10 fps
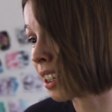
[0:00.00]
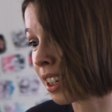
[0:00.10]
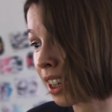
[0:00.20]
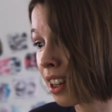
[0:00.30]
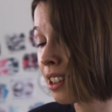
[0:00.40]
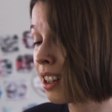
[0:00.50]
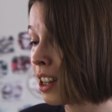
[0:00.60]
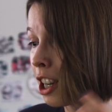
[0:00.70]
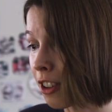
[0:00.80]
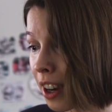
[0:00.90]
And again,
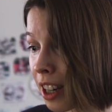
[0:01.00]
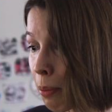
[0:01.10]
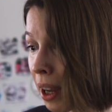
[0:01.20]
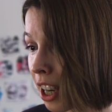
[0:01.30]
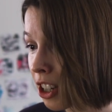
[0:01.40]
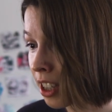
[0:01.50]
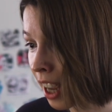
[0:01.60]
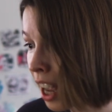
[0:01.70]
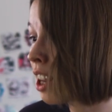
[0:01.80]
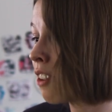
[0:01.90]
graded by
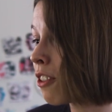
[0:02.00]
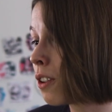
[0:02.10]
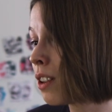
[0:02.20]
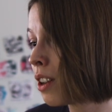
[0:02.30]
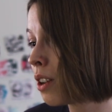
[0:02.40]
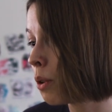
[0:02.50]
HSK level.